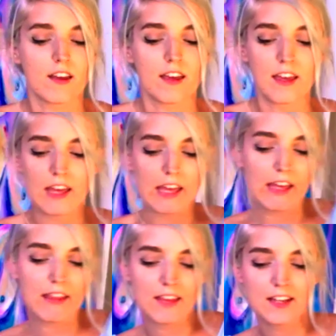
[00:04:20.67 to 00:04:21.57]

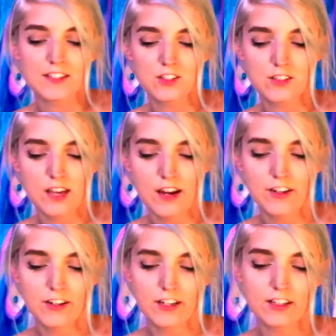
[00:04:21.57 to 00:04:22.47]
And that's how
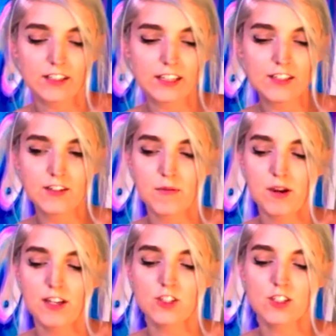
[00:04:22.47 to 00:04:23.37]
you're going to clean your
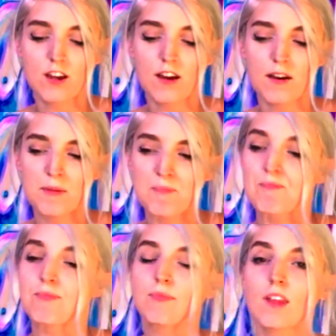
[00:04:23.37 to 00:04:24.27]
brush.
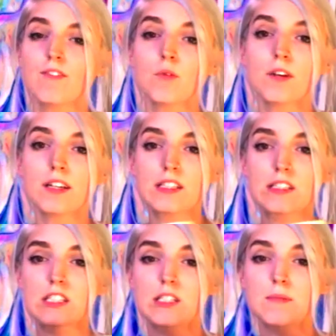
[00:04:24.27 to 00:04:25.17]
If you want it
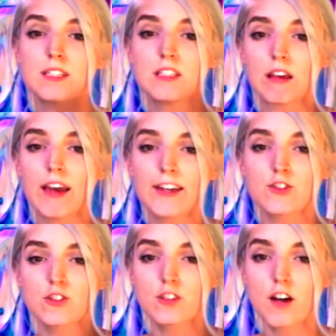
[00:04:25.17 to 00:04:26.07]
to be
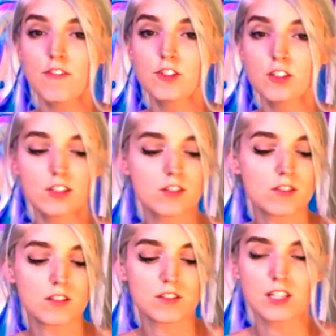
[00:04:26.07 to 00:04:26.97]
extra soft, you could use
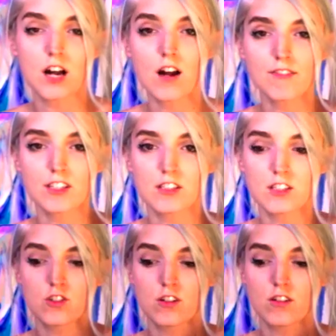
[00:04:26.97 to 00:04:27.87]
a little dot
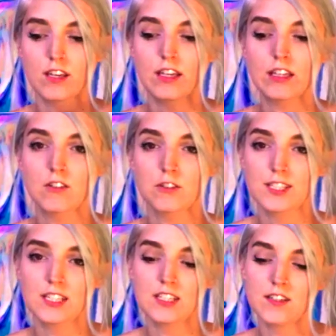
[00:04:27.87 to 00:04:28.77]
conditioner, like a little
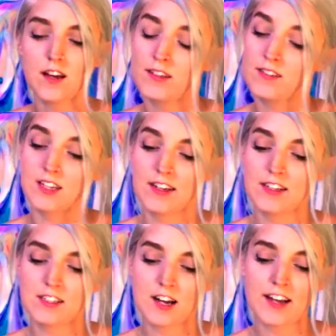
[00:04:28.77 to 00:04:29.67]
tiny dot,
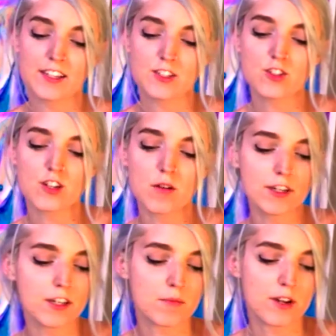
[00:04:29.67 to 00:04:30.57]
because you don't
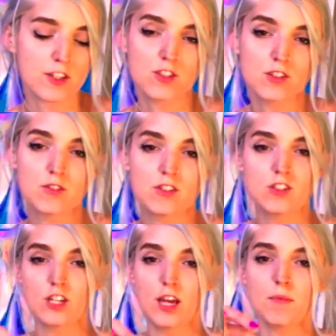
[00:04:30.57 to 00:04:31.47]
want your brush to lose
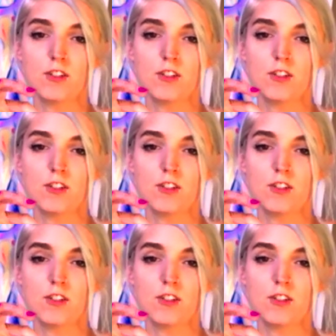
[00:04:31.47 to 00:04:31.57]
its shape.